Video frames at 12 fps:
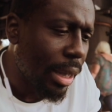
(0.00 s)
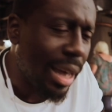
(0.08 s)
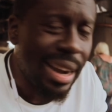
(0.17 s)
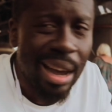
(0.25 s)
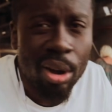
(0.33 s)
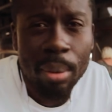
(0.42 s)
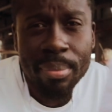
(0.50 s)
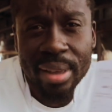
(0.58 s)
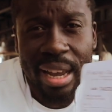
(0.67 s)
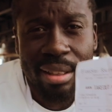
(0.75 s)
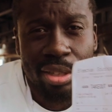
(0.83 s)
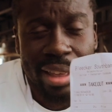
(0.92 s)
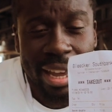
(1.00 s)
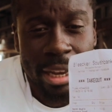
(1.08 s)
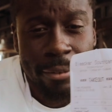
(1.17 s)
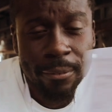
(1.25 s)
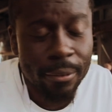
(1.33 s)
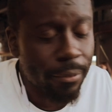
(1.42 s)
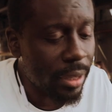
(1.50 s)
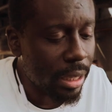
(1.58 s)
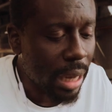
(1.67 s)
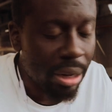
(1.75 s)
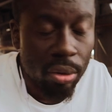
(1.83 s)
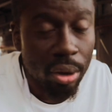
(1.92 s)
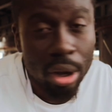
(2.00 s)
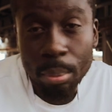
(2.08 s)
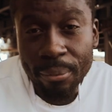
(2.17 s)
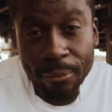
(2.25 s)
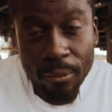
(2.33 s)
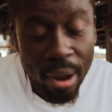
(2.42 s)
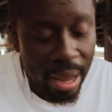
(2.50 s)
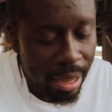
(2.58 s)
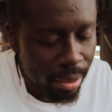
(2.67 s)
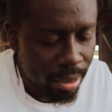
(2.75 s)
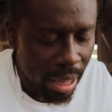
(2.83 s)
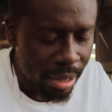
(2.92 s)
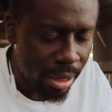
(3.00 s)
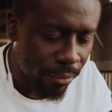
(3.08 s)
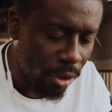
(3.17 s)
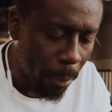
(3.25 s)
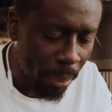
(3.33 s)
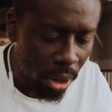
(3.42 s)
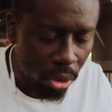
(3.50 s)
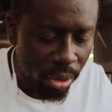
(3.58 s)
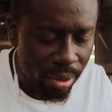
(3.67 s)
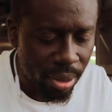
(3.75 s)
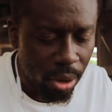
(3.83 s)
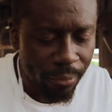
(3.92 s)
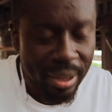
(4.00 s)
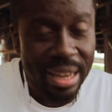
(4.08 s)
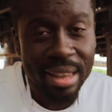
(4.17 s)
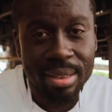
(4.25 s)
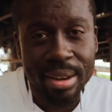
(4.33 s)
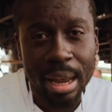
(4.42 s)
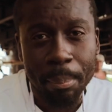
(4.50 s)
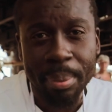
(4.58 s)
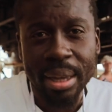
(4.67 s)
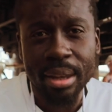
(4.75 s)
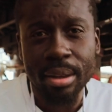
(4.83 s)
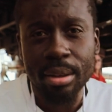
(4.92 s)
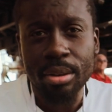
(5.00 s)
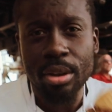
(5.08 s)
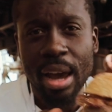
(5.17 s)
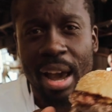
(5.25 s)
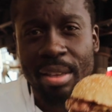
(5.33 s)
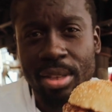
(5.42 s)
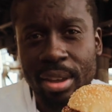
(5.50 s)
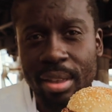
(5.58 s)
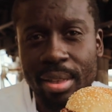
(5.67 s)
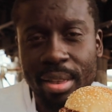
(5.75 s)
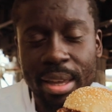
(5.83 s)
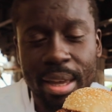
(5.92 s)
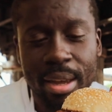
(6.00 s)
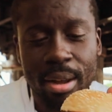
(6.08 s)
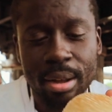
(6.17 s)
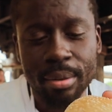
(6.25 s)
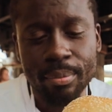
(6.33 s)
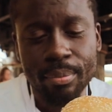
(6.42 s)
And that comes at 10.50. That doesn't come with fries. And even the burger itself, it isn't that big, as you can see here.